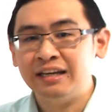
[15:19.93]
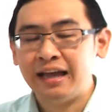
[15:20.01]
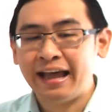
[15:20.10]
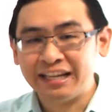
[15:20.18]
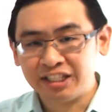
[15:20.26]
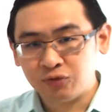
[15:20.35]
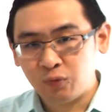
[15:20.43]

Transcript: as